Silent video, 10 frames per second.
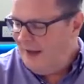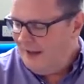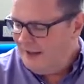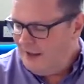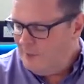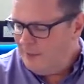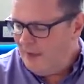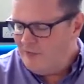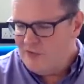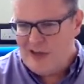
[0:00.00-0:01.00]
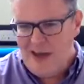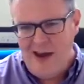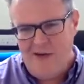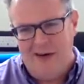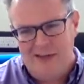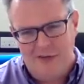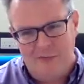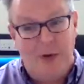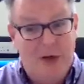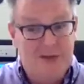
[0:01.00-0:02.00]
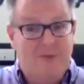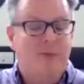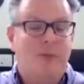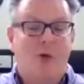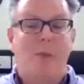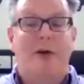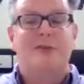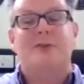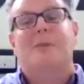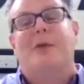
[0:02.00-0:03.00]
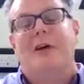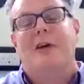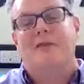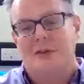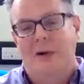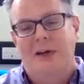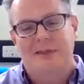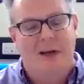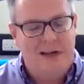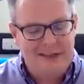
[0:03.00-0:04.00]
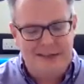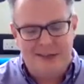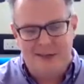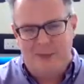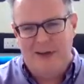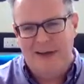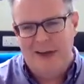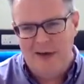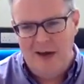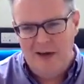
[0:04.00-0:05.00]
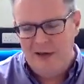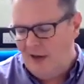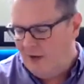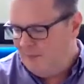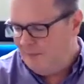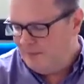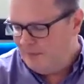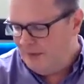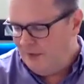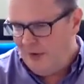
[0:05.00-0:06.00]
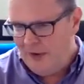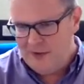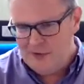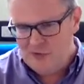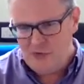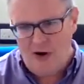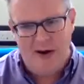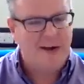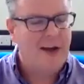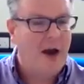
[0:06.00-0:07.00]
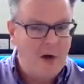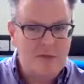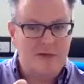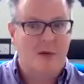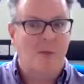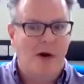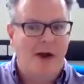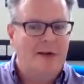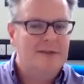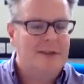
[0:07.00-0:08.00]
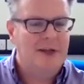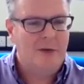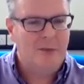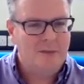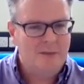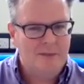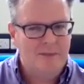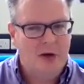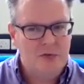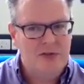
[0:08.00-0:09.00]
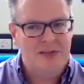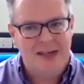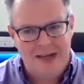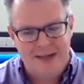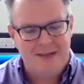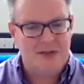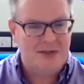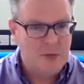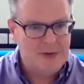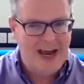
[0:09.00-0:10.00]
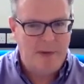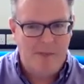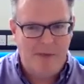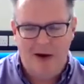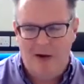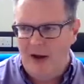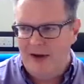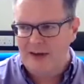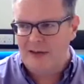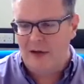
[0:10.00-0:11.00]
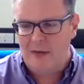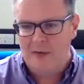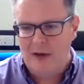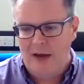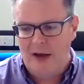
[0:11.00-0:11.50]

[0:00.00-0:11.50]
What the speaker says: I keep every year. I sort of from a personal point of view, as well as our listeners, but I try and go somewhere. You know, most years it doesn't always happen, but I didn't go